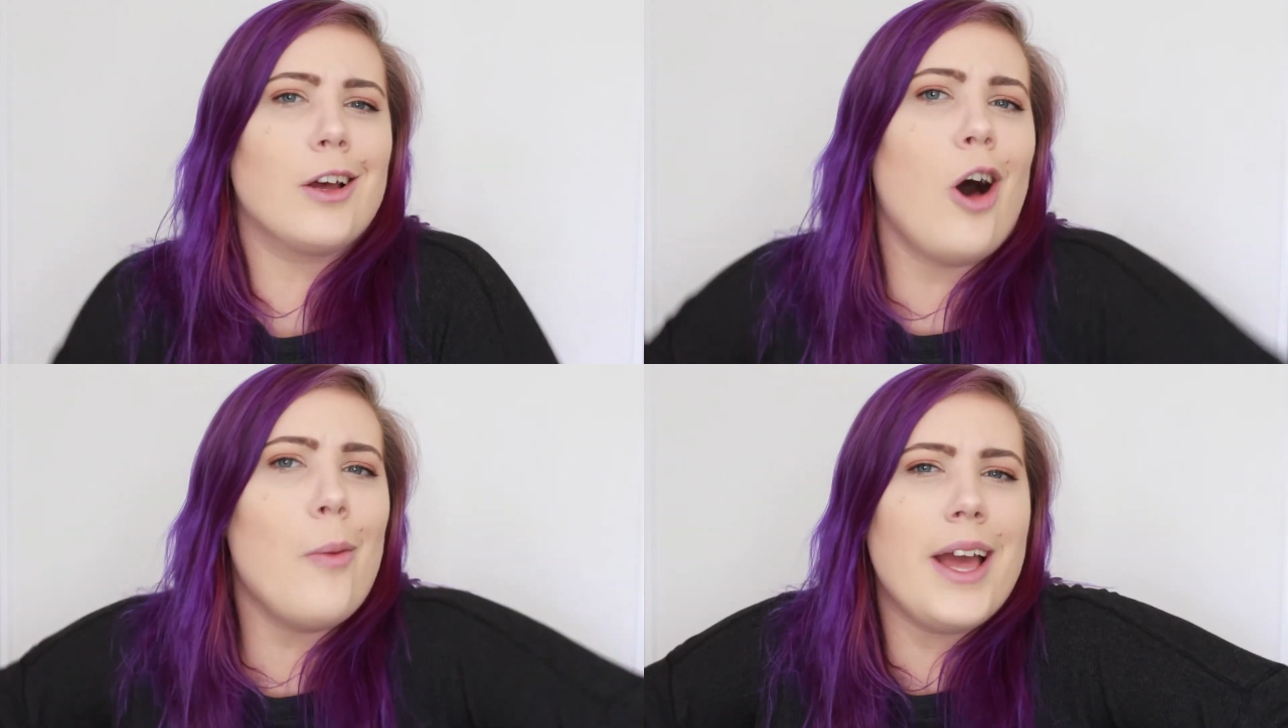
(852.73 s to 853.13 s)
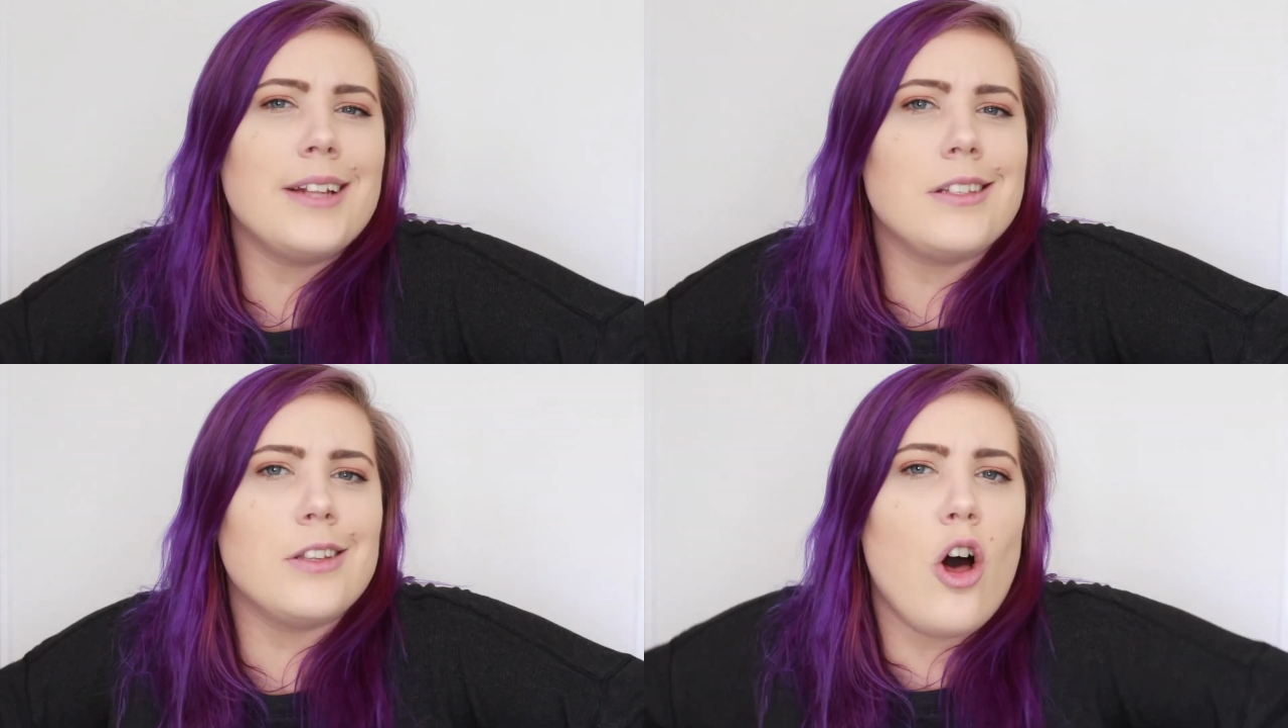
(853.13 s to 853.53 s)

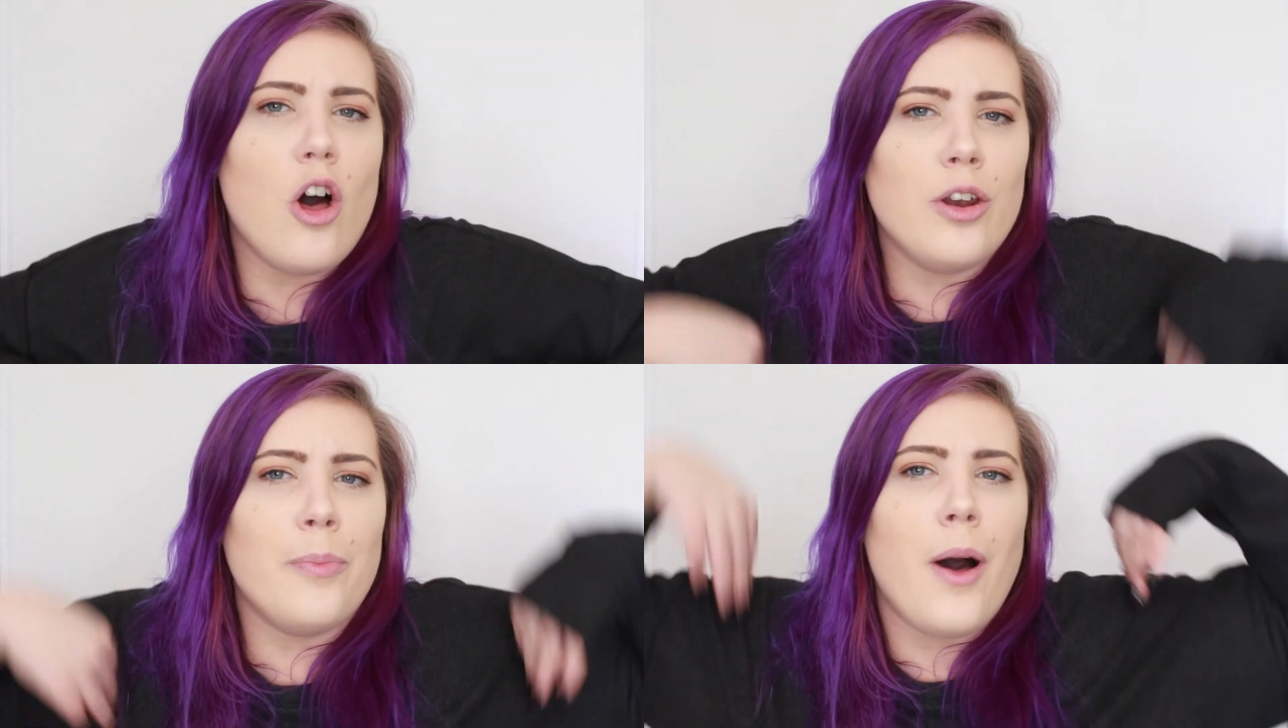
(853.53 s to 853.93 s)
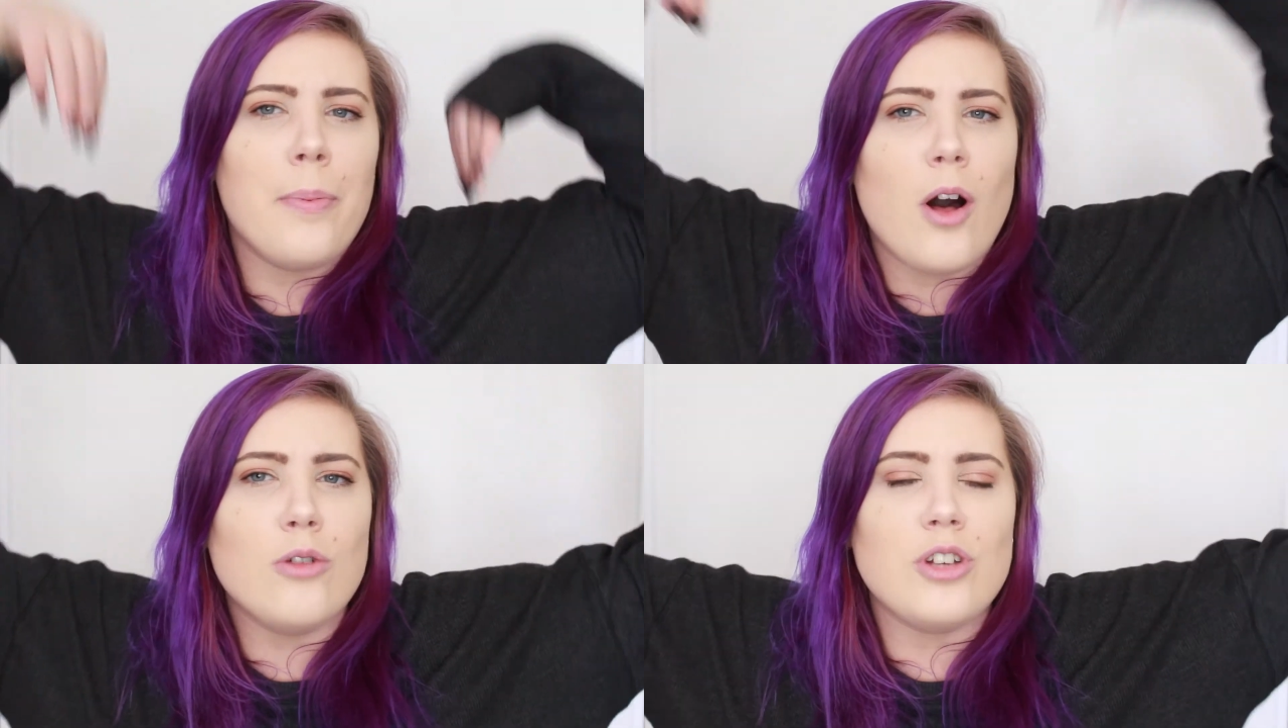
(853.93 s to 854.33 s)
comments on
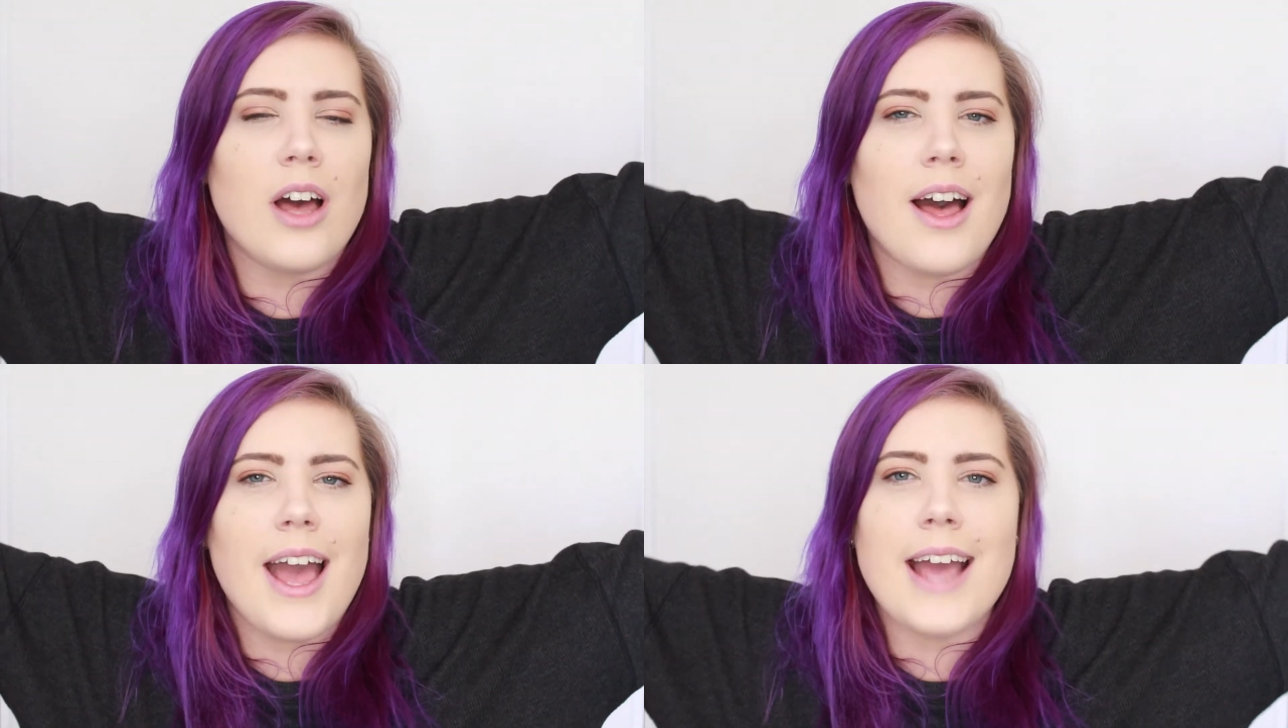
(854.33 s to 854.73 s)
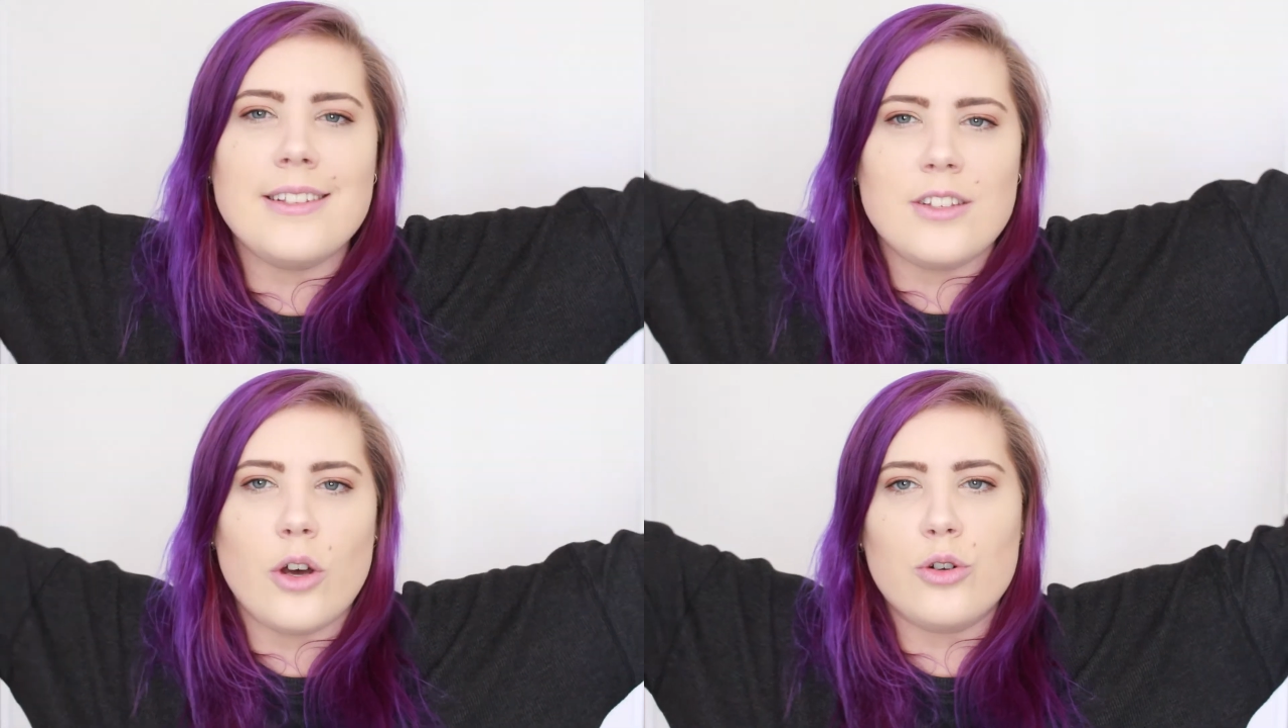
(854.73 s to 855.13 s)
pop culture
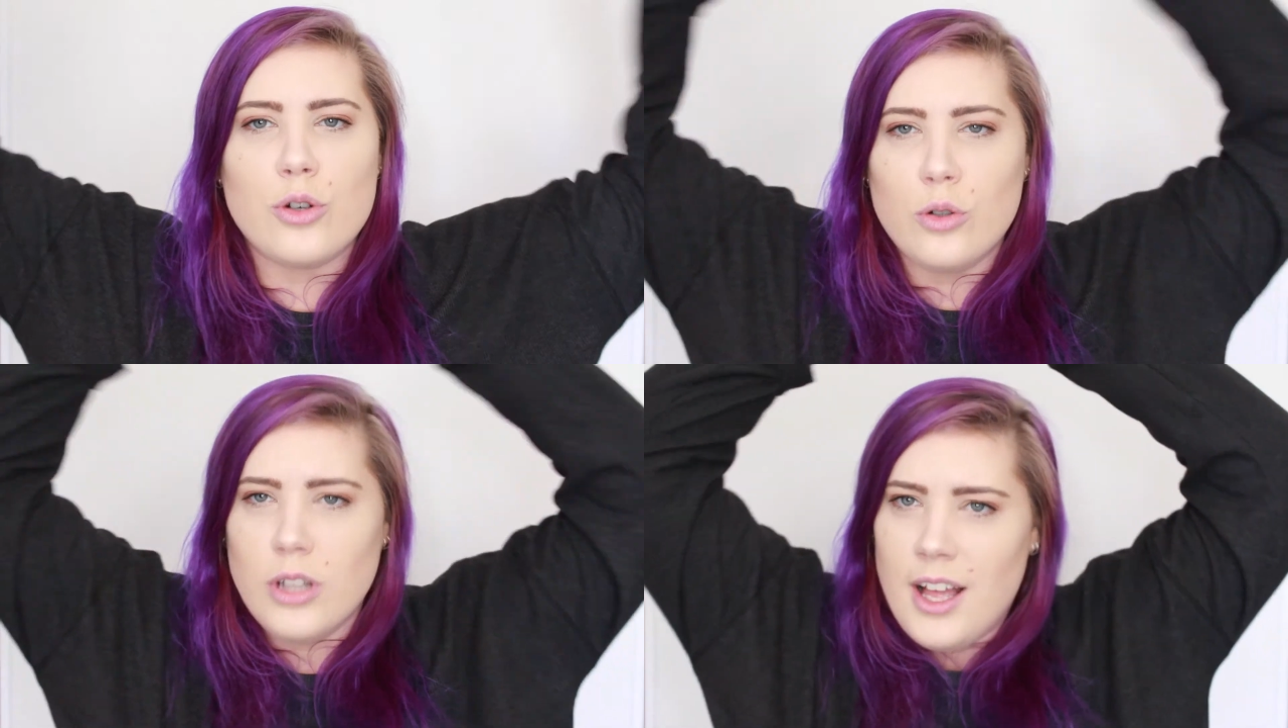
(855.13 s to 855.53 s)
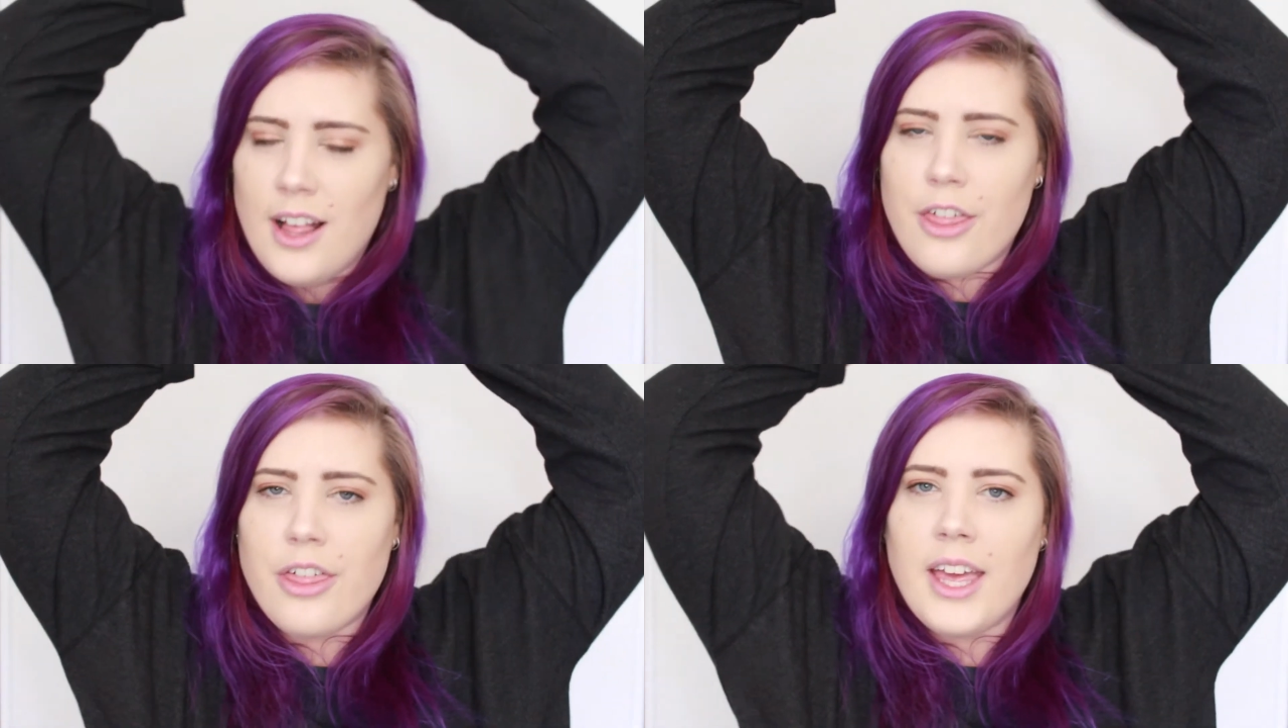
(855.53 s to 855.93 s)
and social
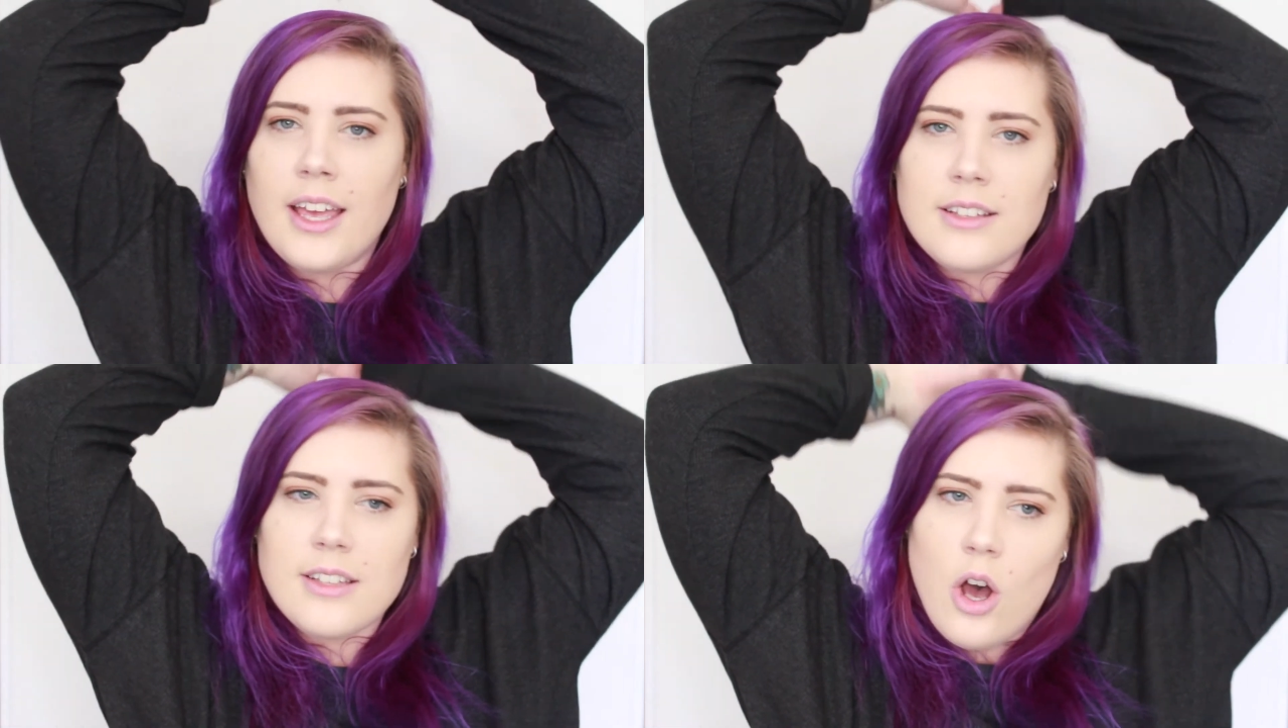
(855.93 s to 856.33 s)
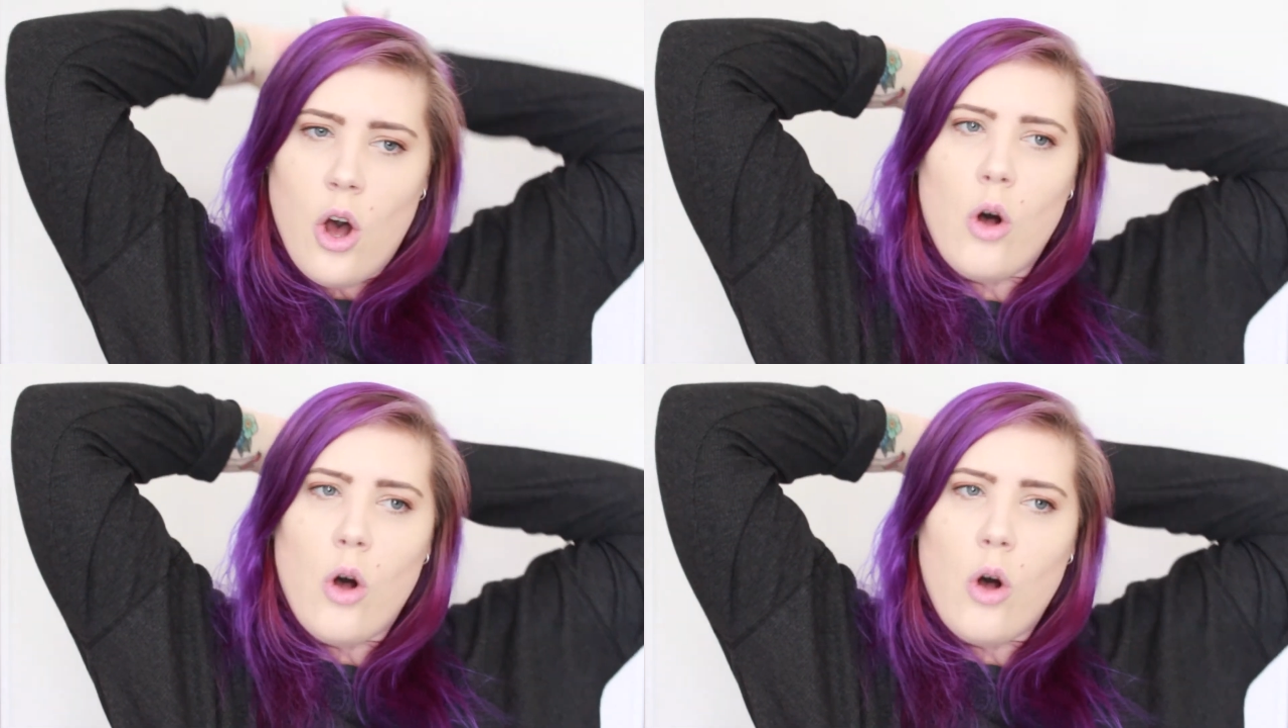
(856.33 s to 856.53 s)
things.